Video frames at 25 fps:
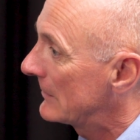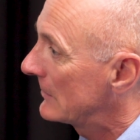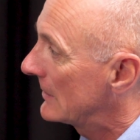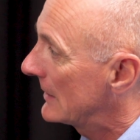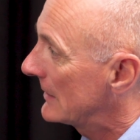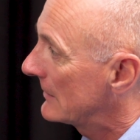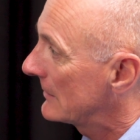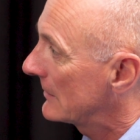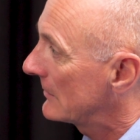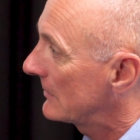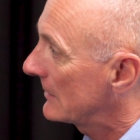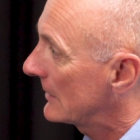
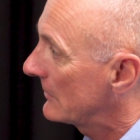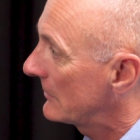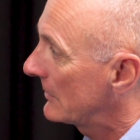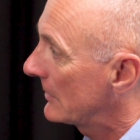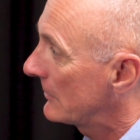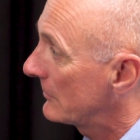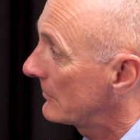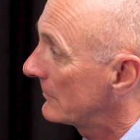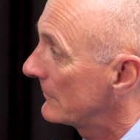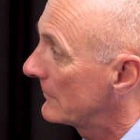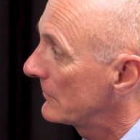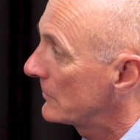is a
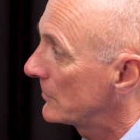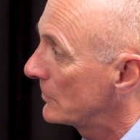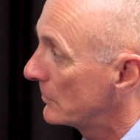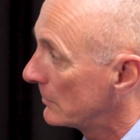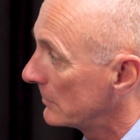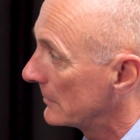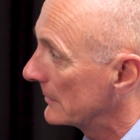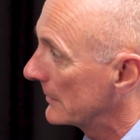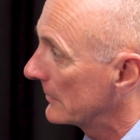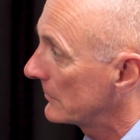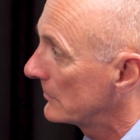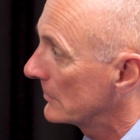sensation of
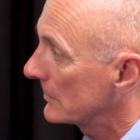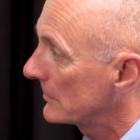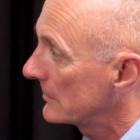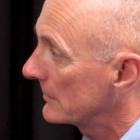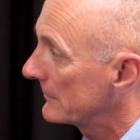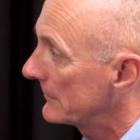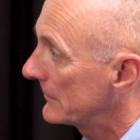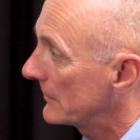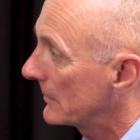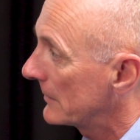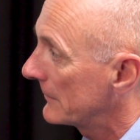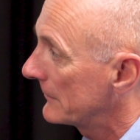coolness, not
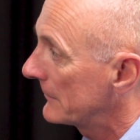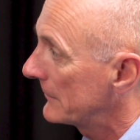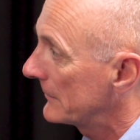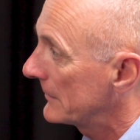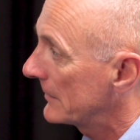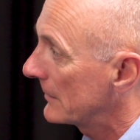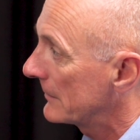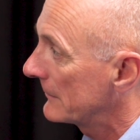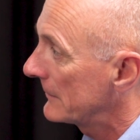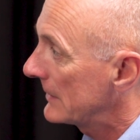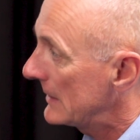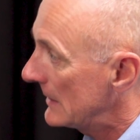
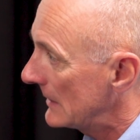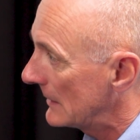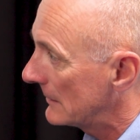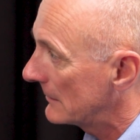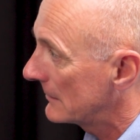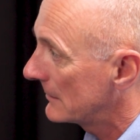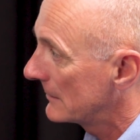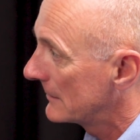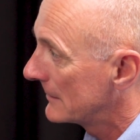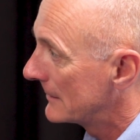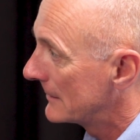of heat.